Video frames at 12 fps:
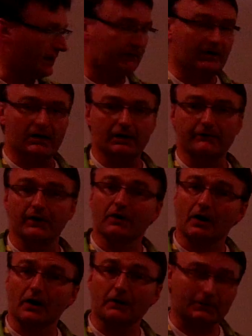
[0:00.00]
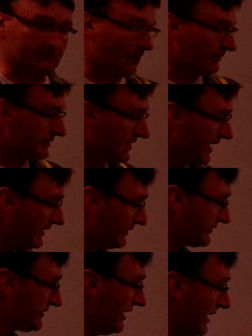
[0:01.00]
of a car with rubber tires